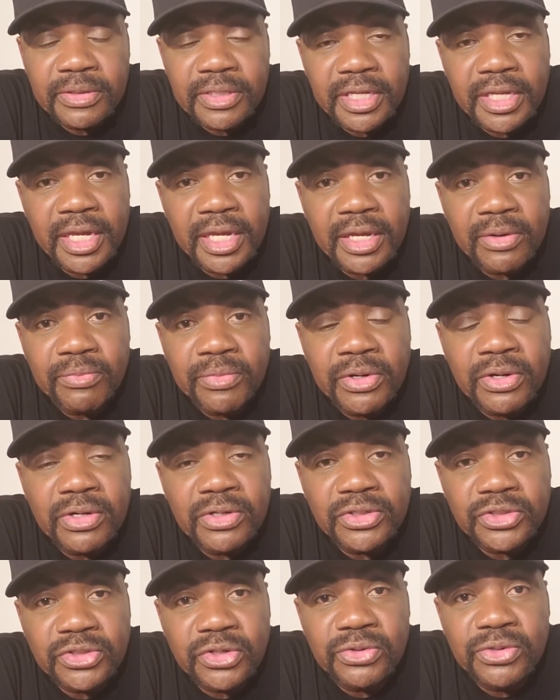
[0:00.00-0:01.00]
and we're going to
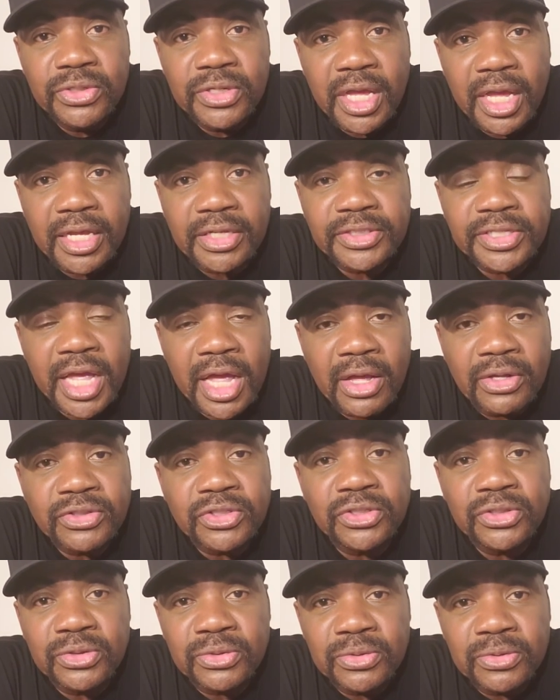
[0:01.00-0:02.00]
show you guys how
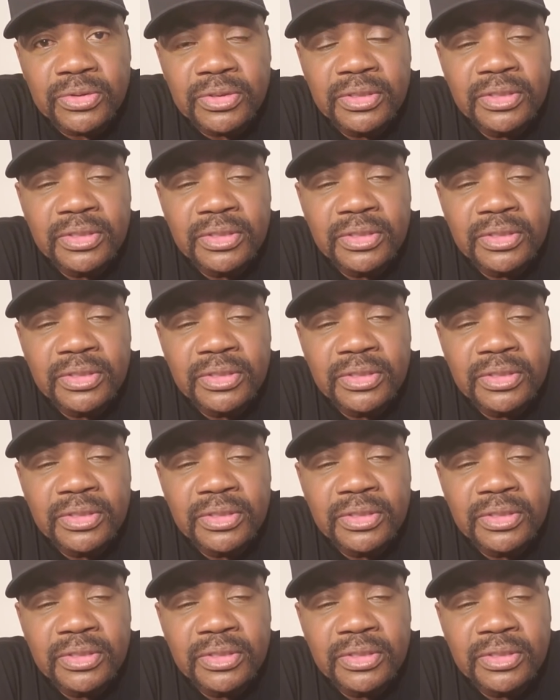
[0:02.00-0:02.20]
to